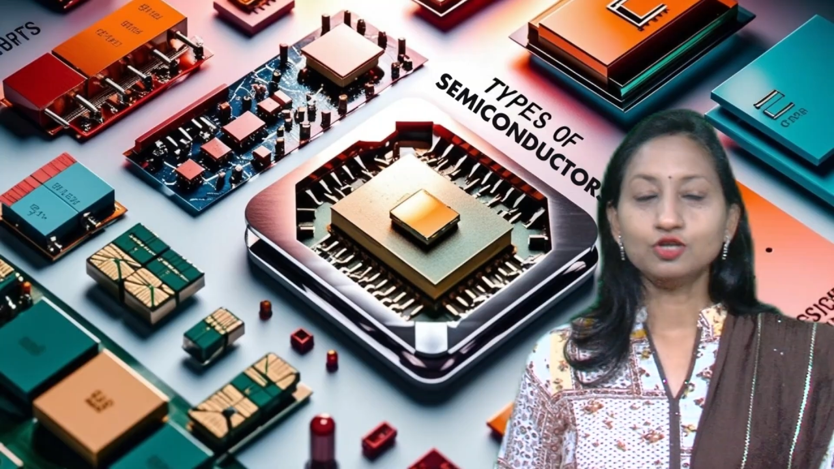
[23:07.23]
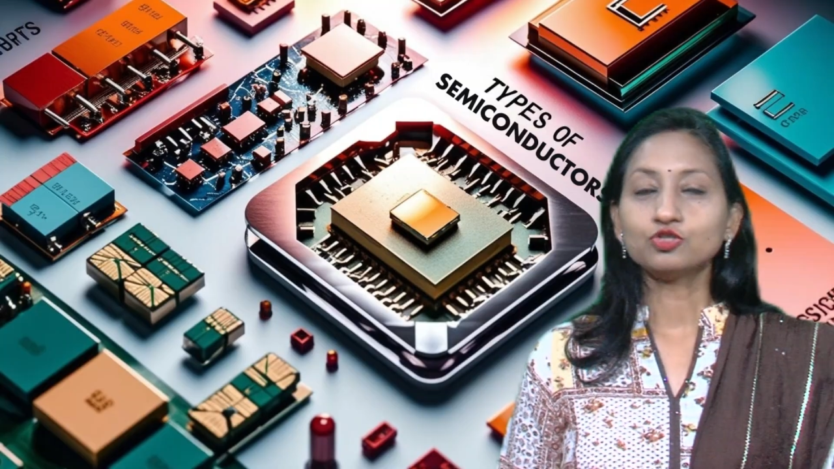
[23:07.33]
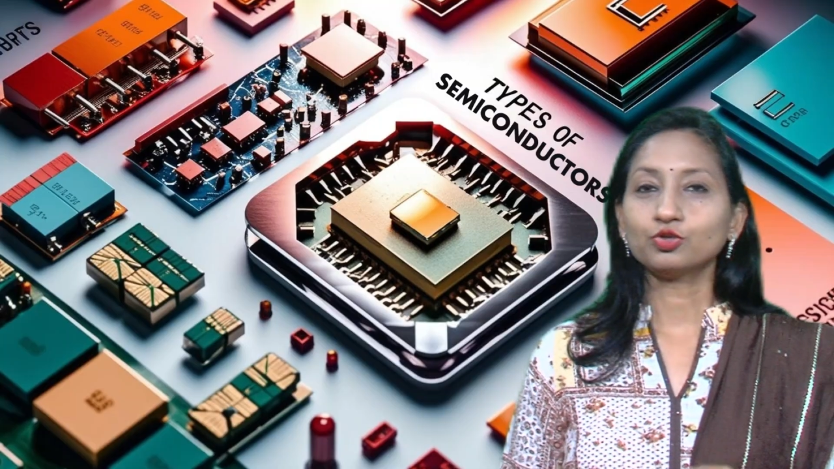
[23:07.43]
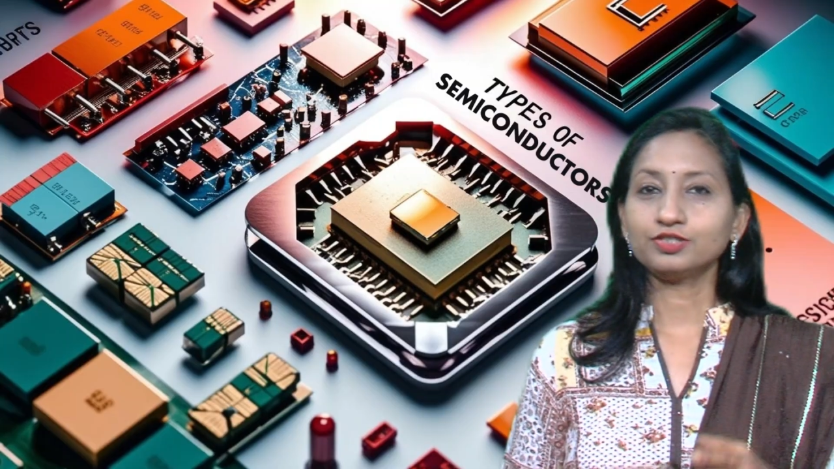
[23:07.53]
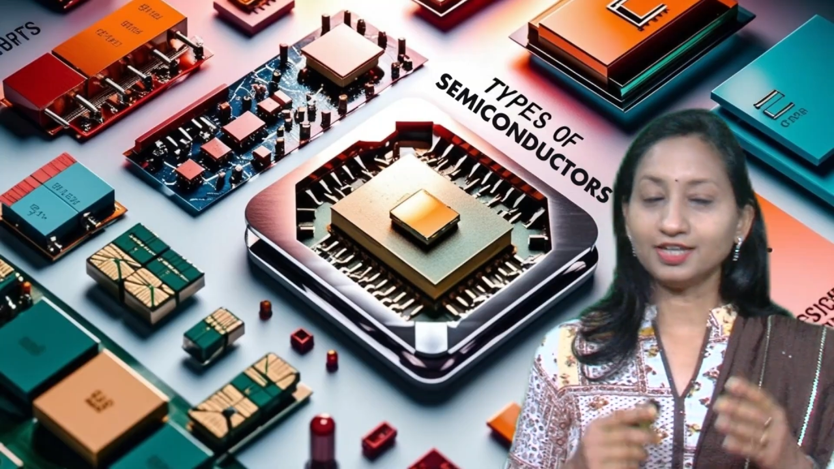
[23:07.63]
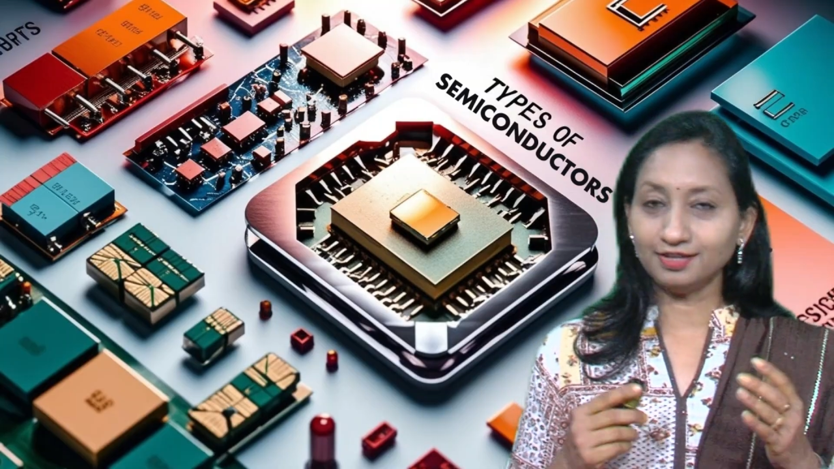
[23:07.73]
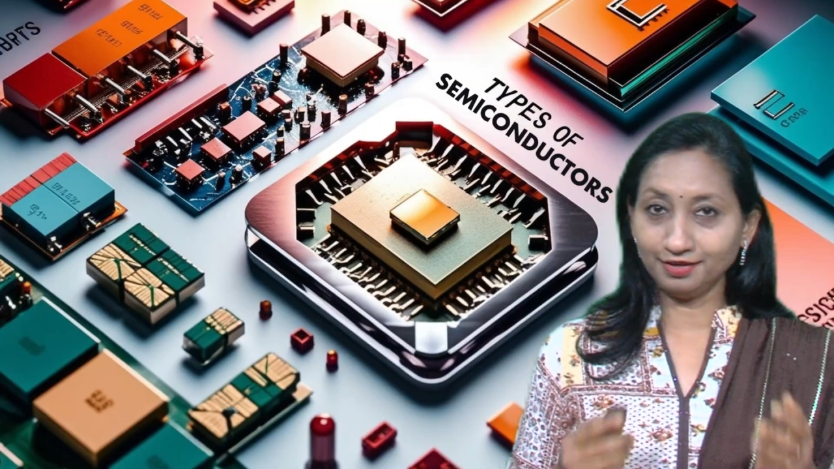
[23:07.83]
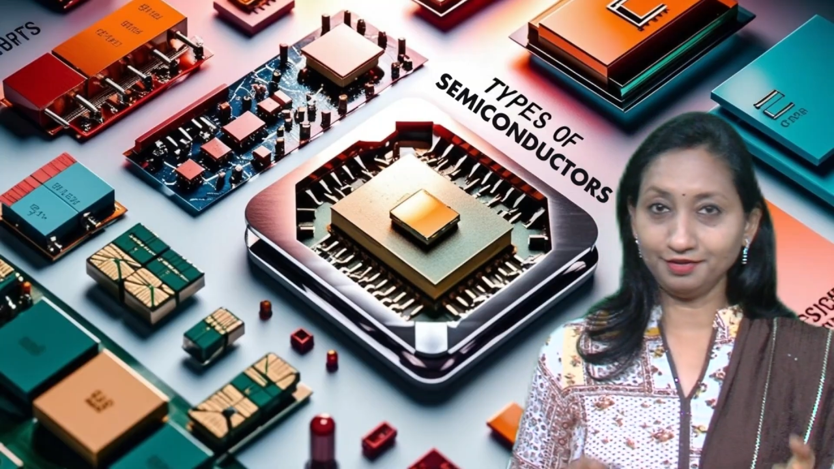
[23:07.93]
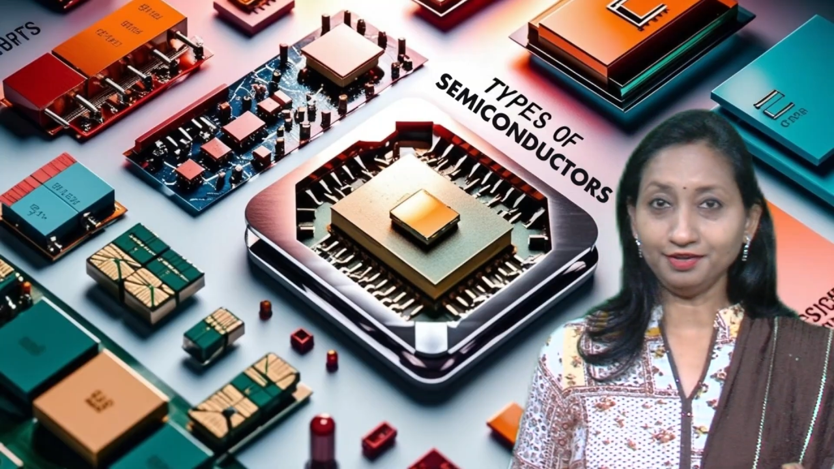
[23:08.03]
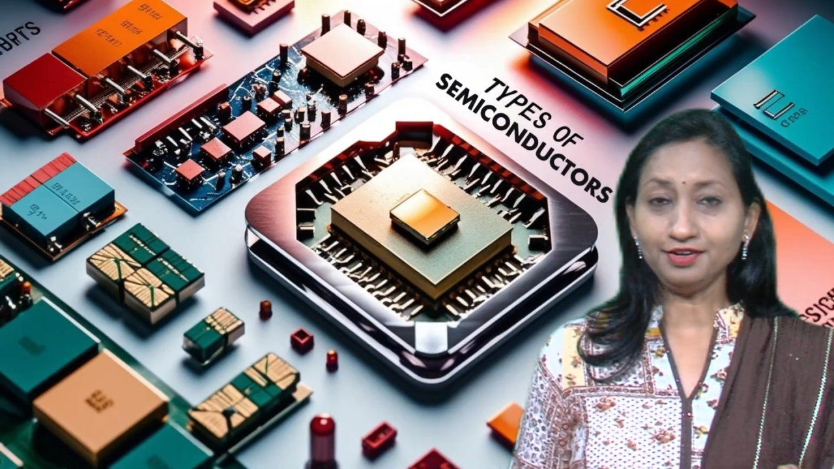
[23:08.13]
So dear
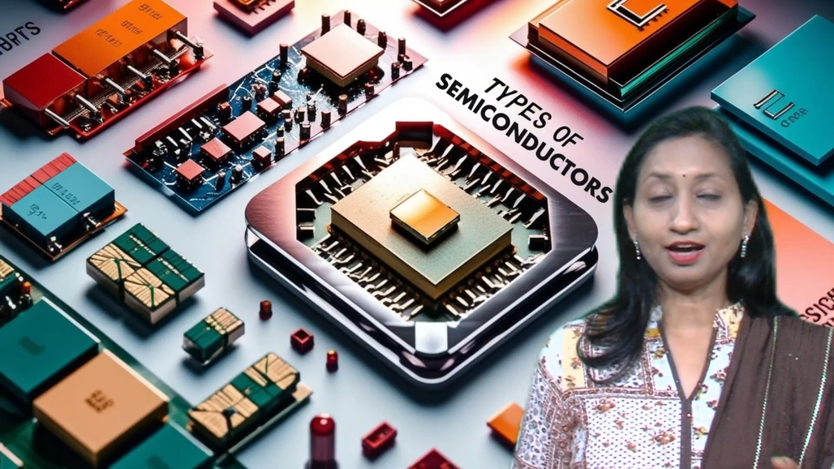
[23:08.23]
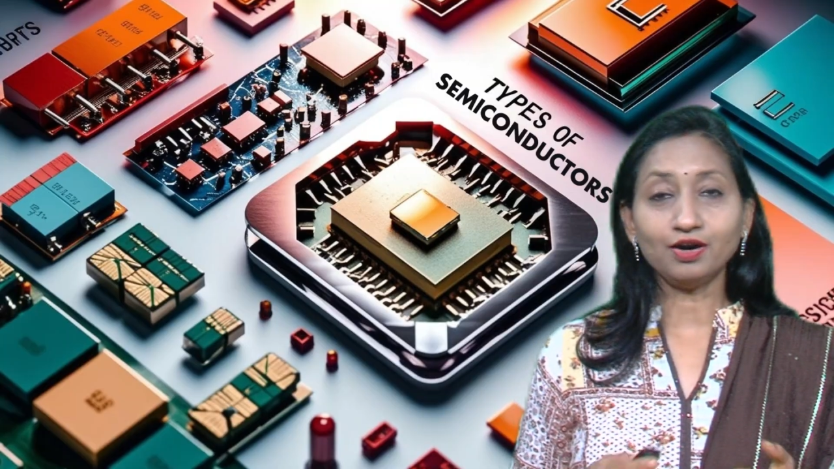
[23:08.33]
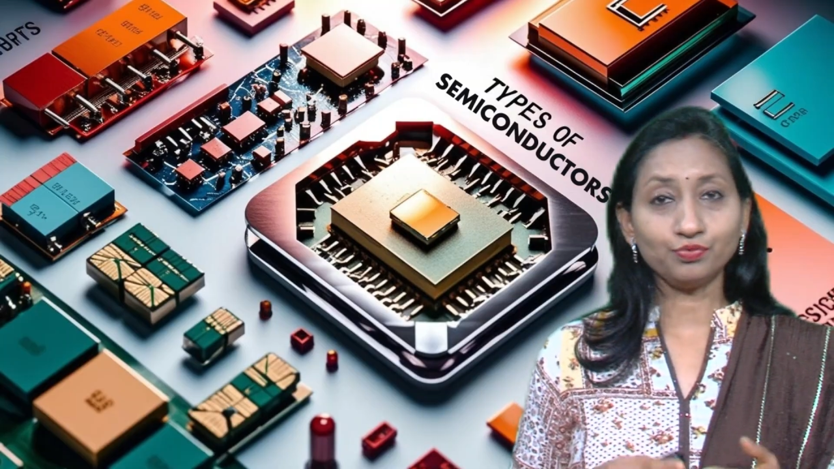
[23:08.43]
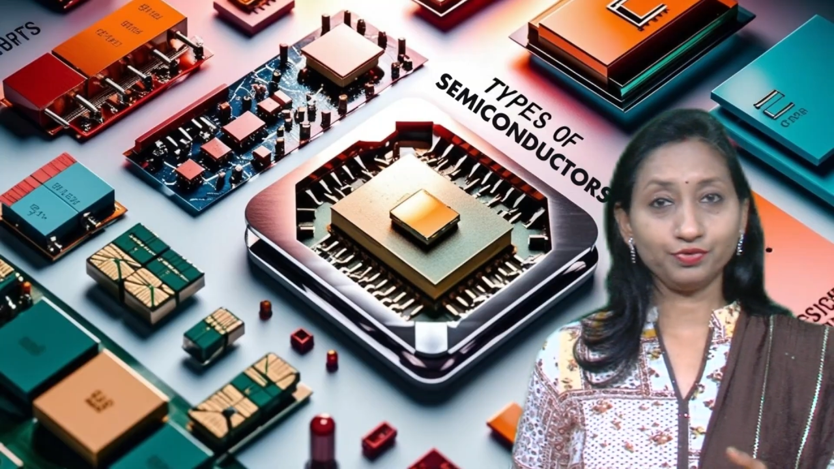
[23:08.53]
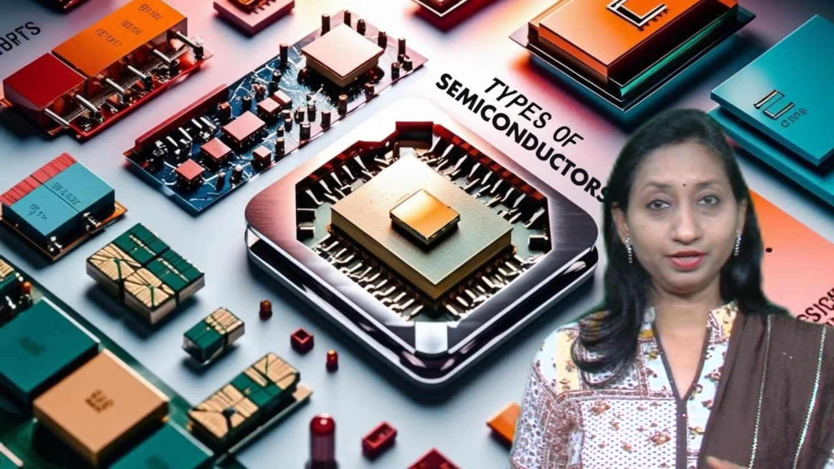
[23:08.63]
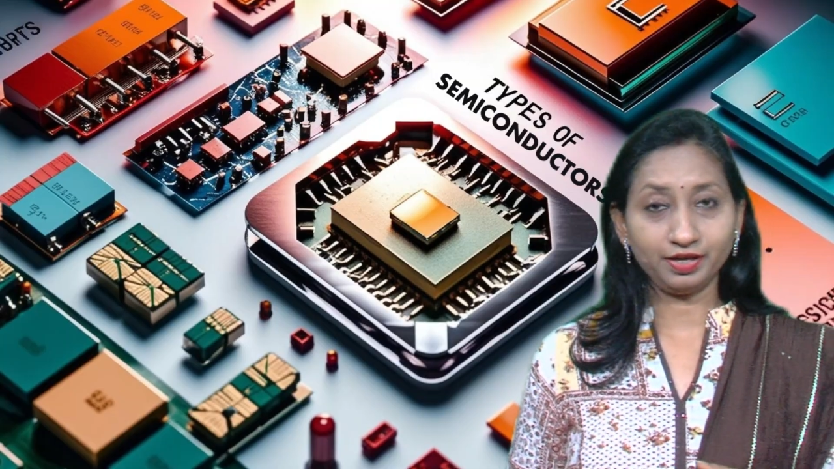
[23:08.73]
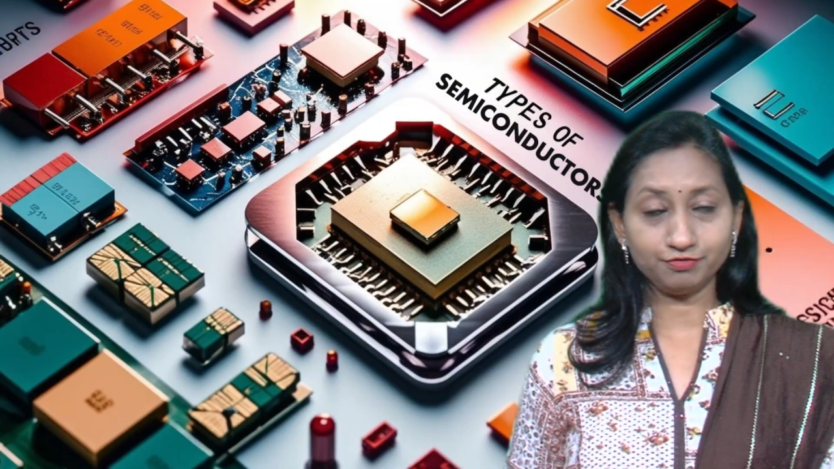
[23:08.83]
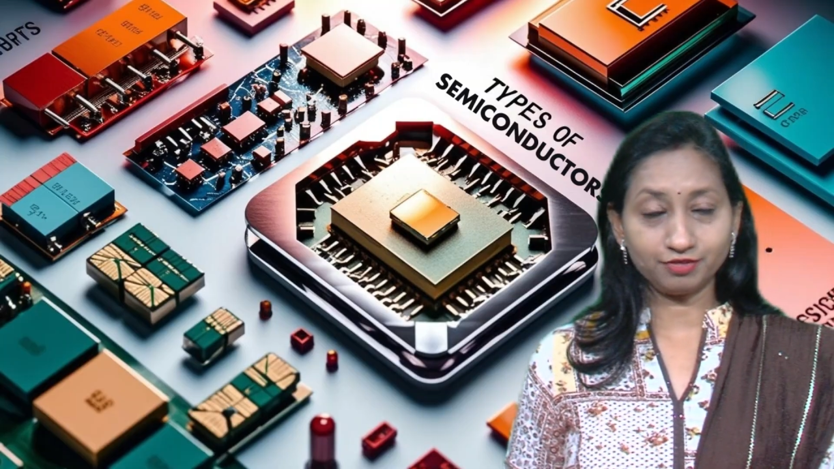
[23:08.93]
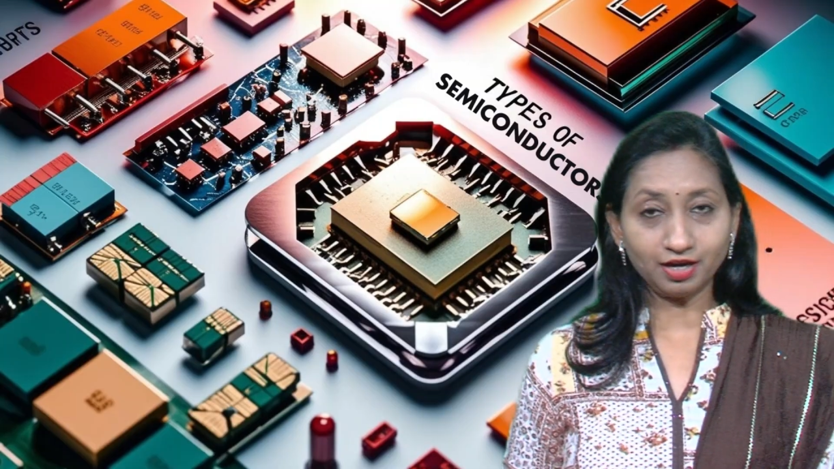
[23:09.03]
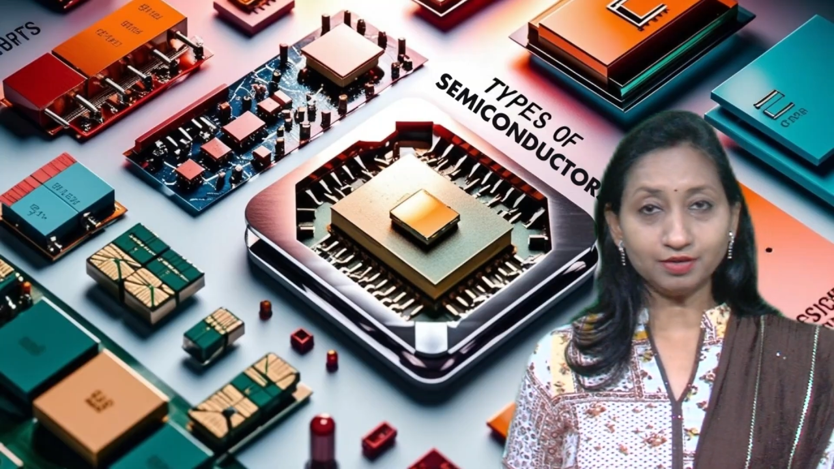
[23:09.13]
learner, now we have
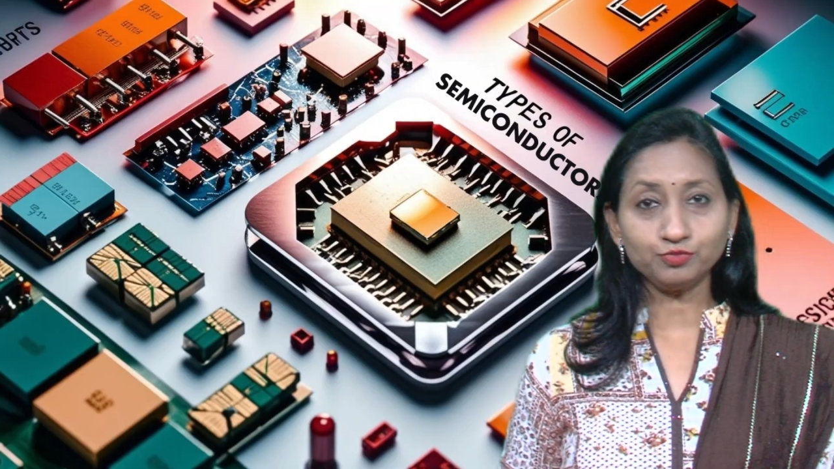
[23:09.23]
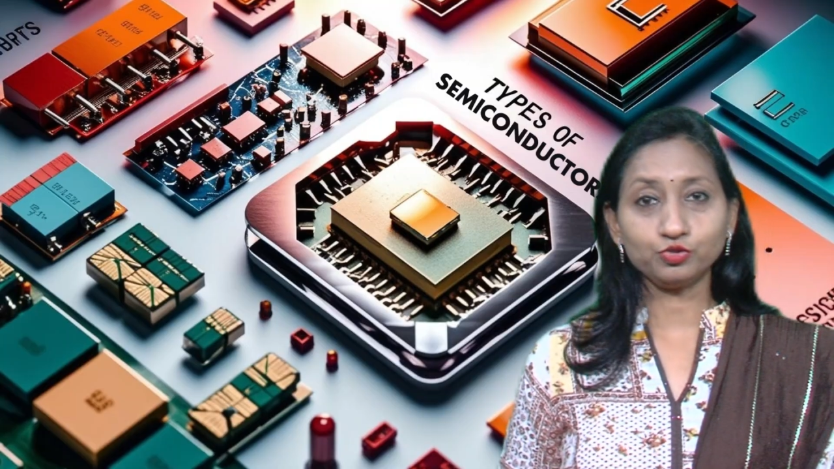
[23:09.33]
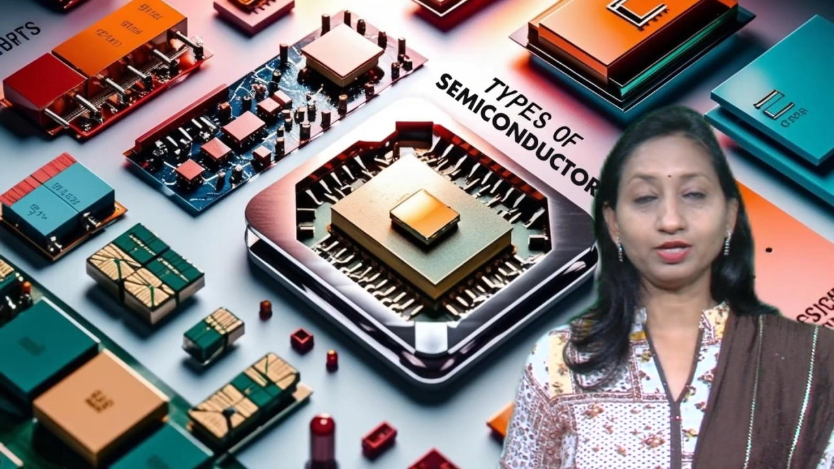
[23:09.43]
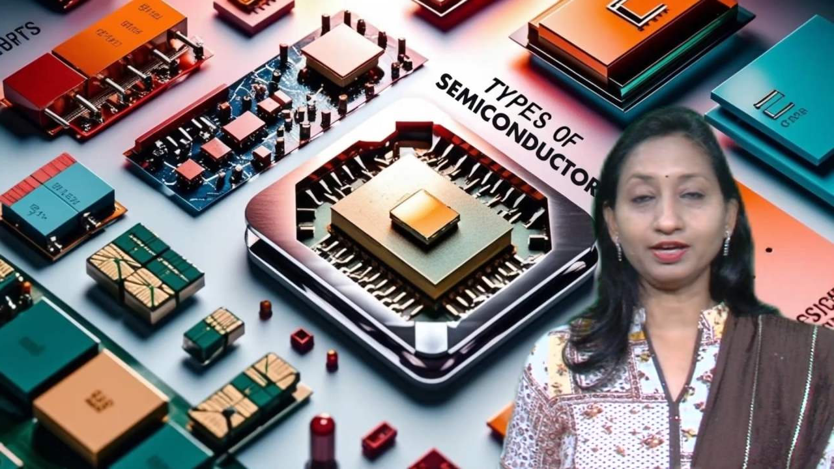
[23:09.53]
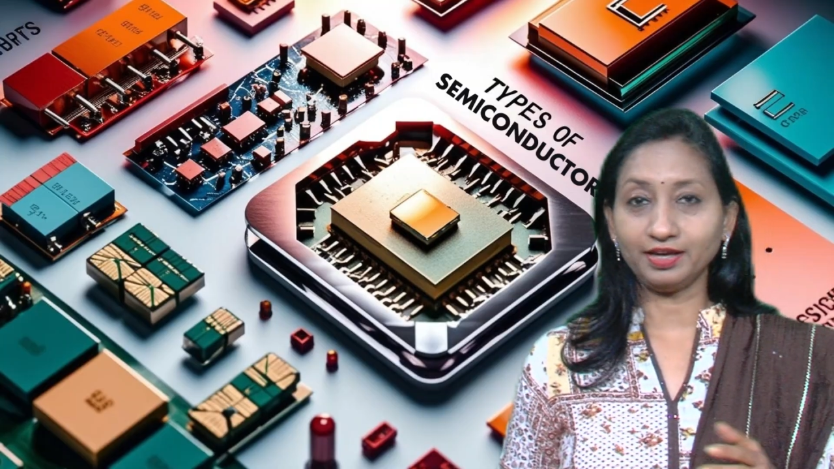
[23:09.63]
come to the